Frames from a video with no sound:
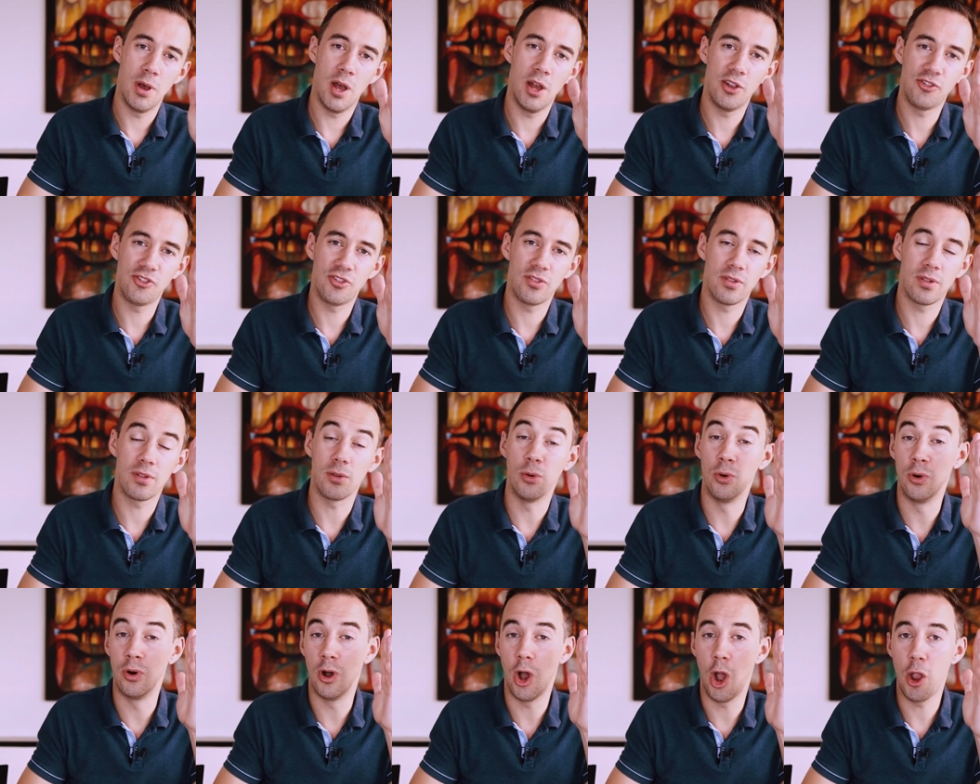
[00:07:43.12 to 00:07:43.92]
Purchase
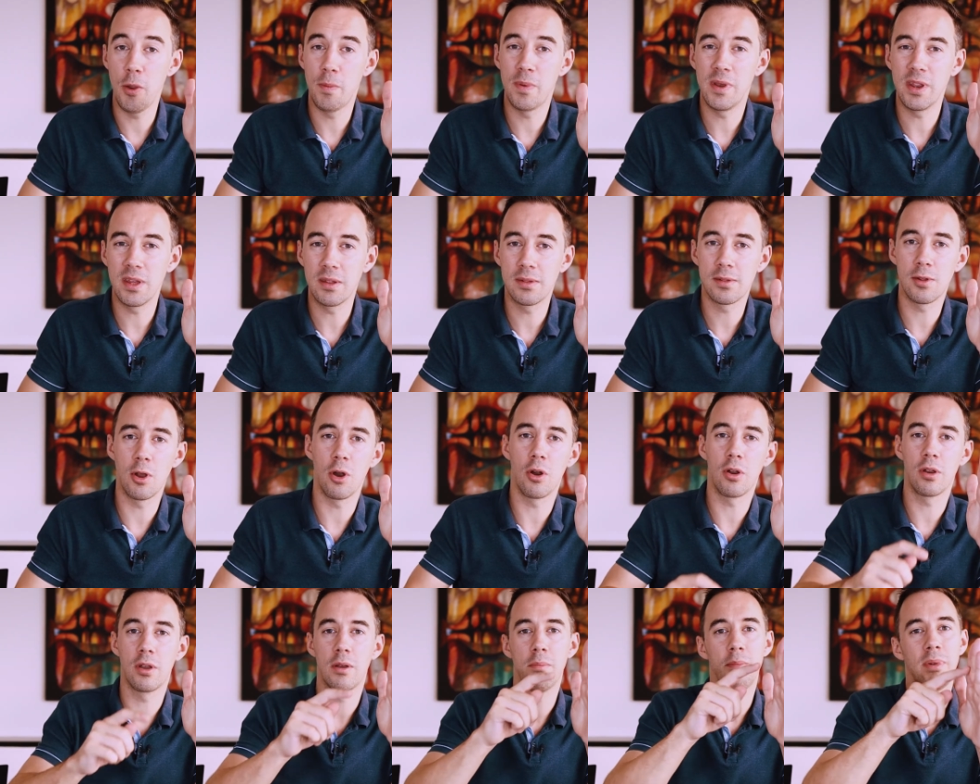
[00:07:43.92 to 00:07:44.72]
or opening
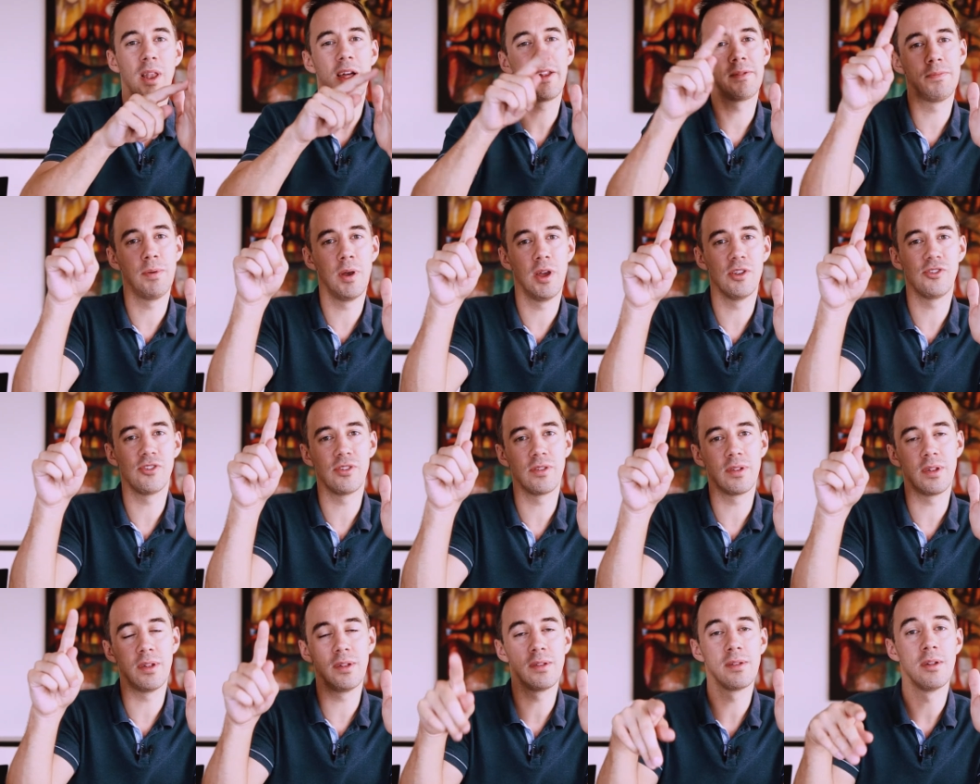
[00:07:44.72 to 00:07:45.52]
stock plus
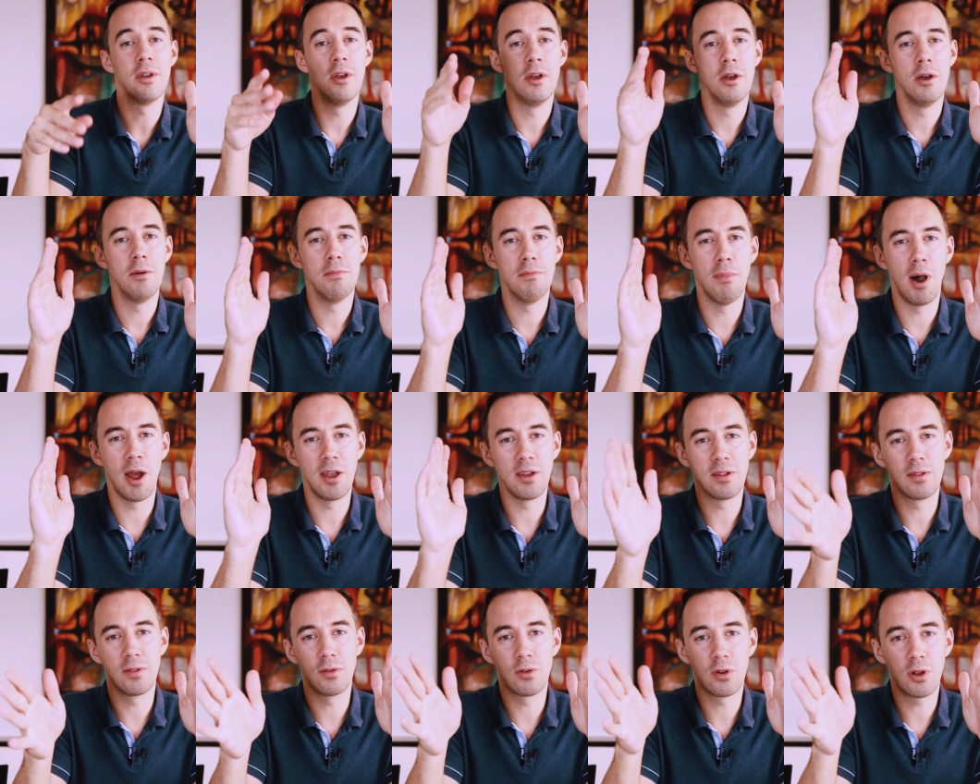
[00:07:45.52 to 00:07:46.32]
purchases
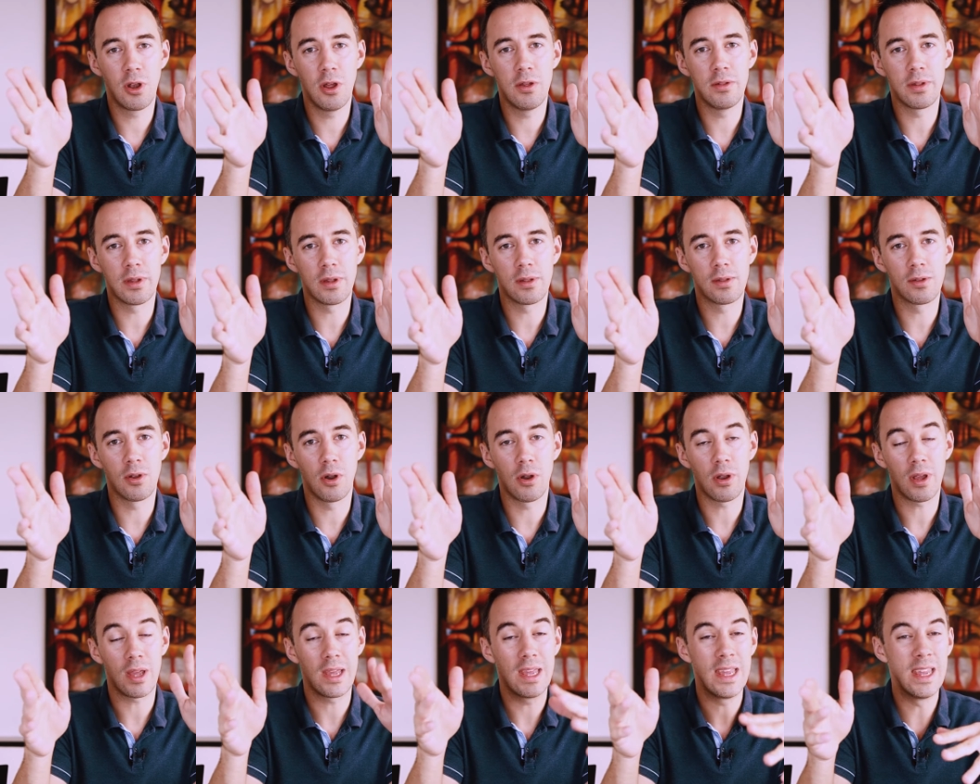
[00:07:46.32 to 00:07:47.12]
minus your closing
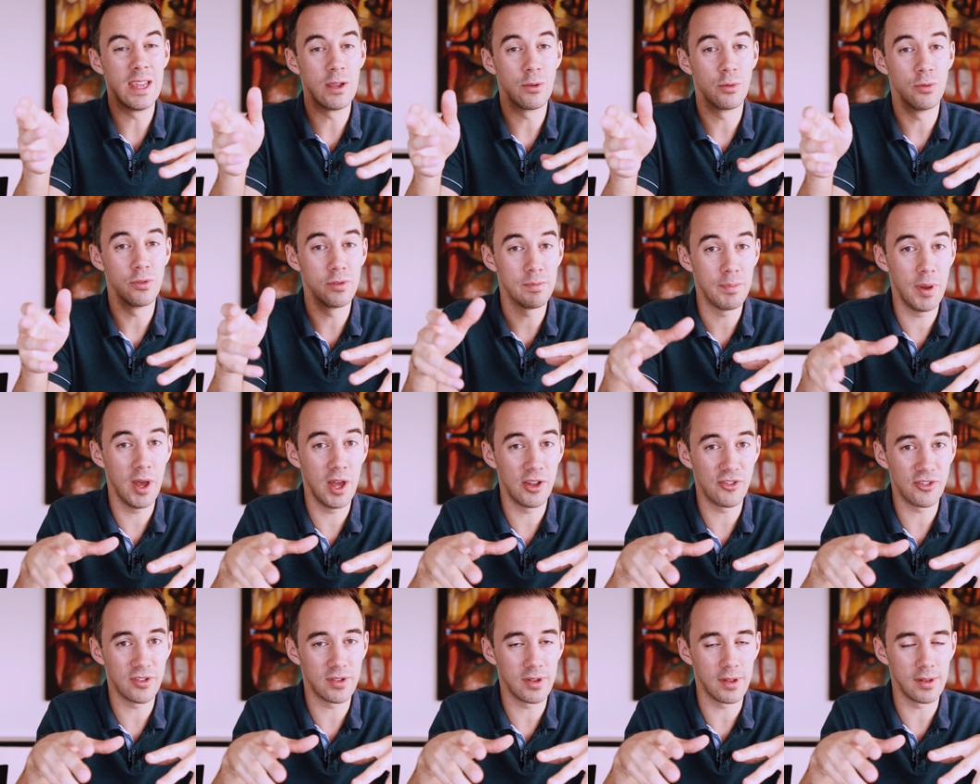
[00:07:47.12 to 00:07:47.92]
stock equals
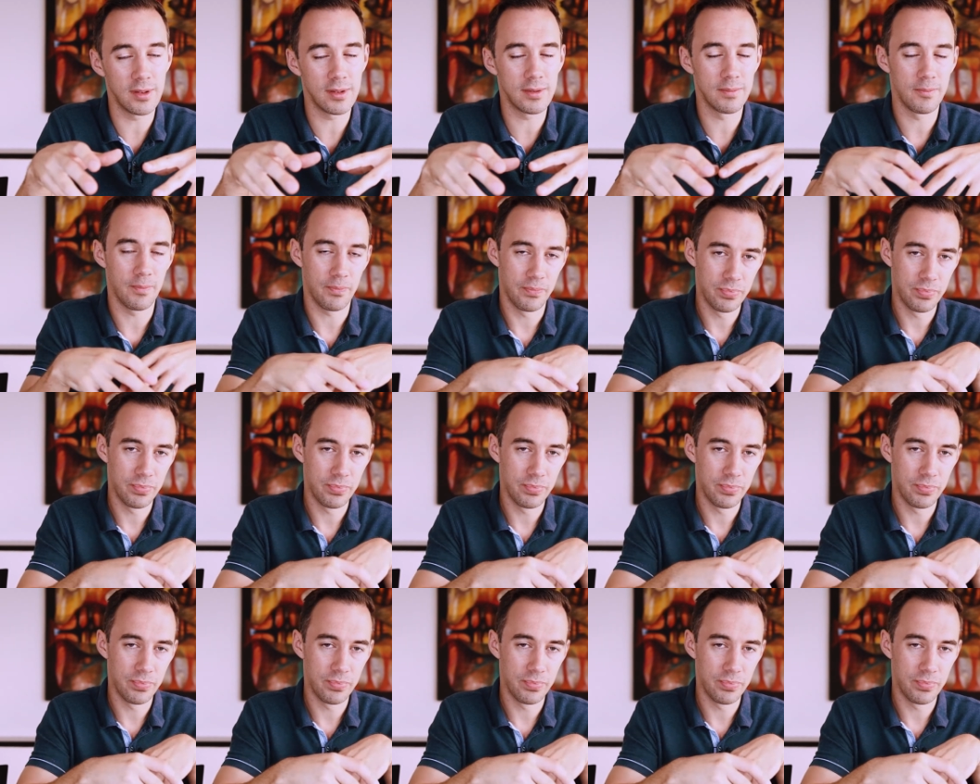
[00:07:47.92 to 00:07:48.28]
purchases.